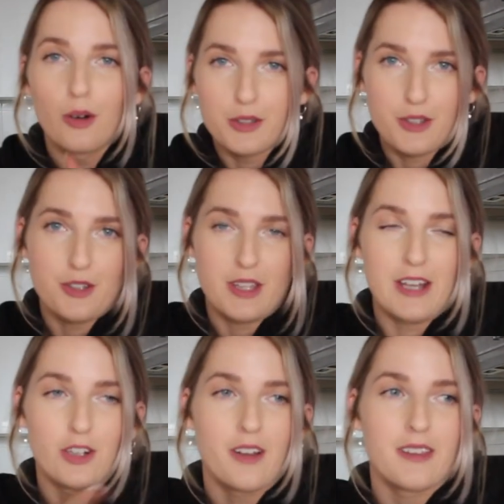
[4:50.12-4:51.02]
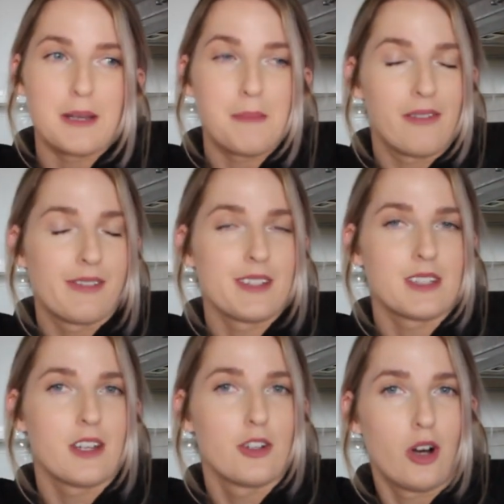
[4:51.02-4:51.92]
Also side note, the
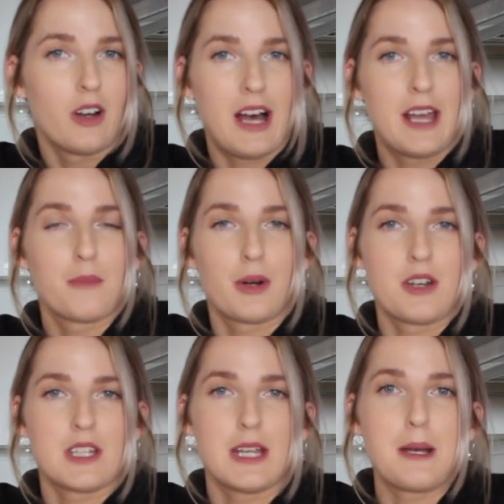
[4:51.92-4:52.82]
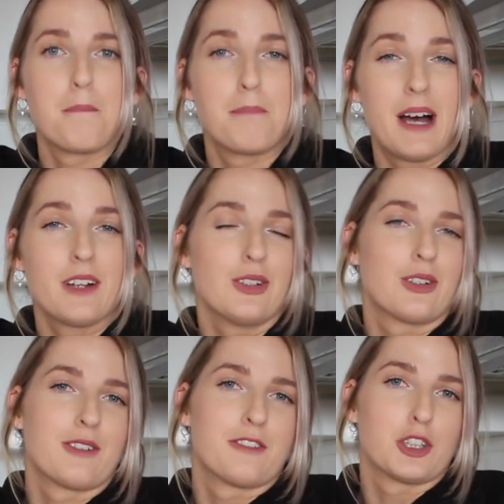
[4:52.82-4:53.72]
muffins are not high in protein but you
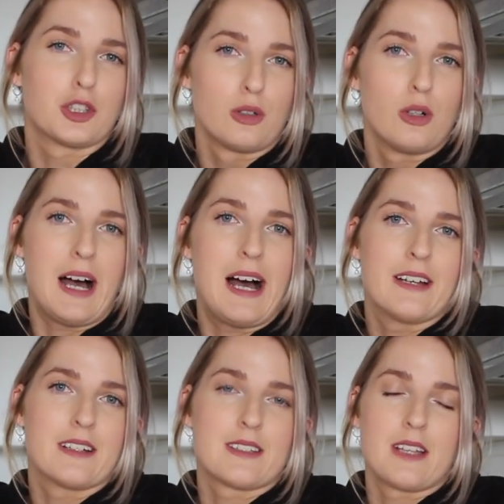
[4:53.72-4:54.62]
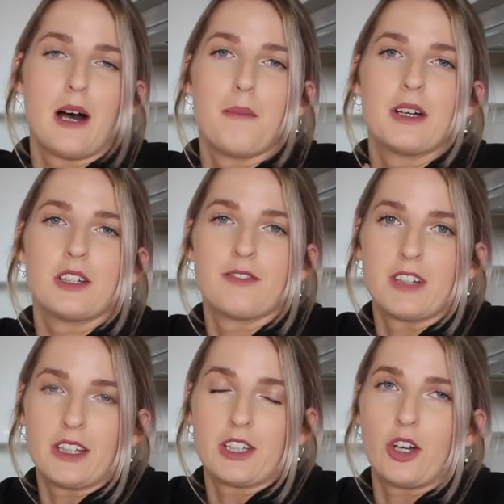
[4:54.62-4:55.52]
could for sure add some
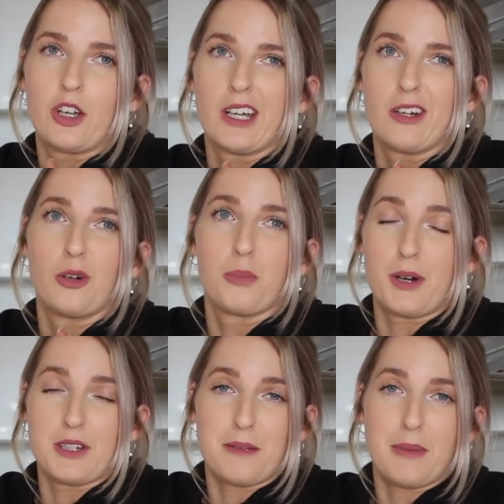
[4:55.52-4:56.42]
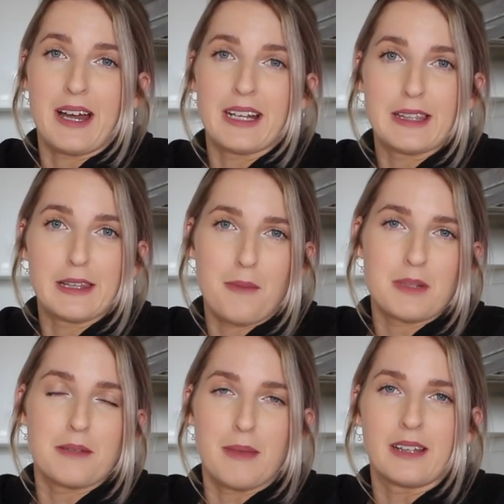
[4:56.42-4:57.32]
vanilla yogurt or protein powder in
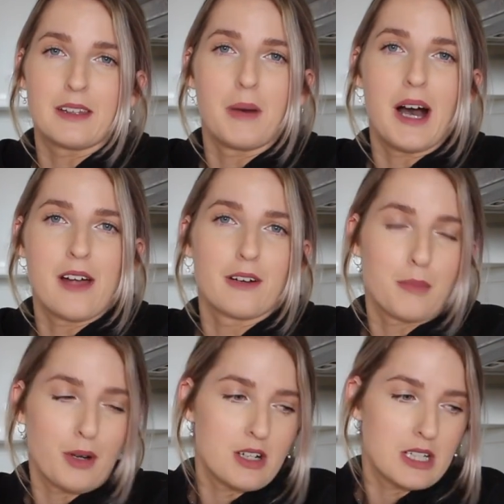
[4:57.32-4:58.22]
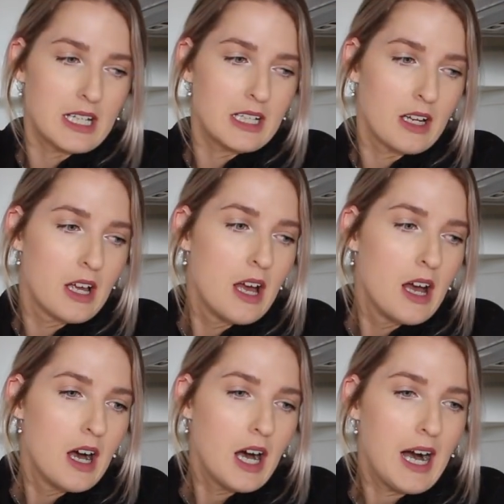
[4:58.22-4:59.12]
them to make them higher in protein.
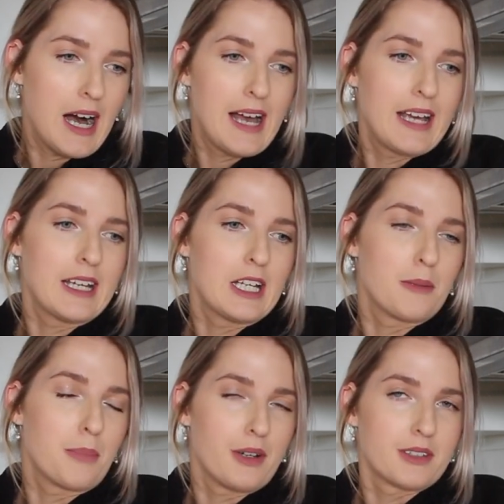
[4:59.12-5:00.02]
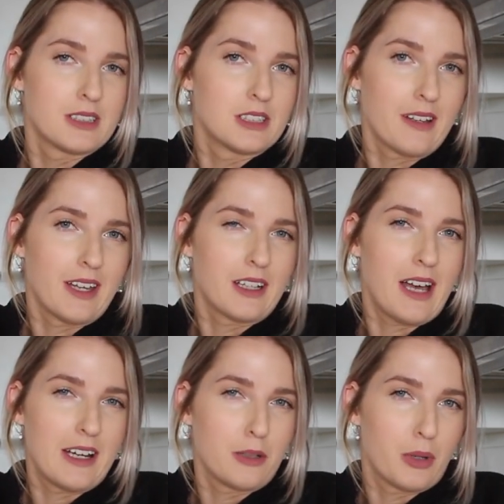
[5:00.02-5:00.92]
I personally don't like
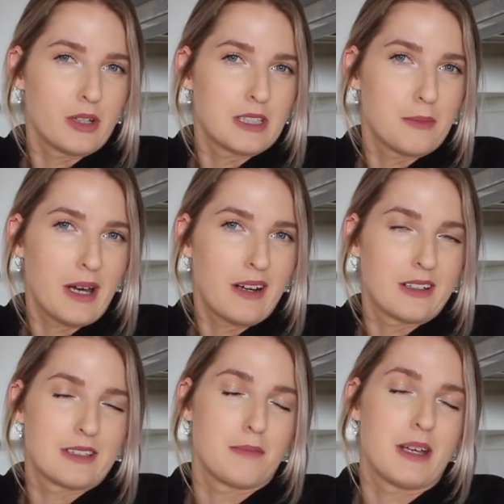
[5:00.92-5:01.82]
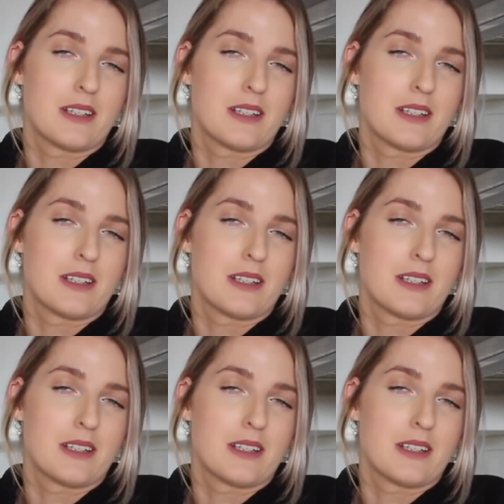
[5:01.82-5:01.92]
adding protein powder because it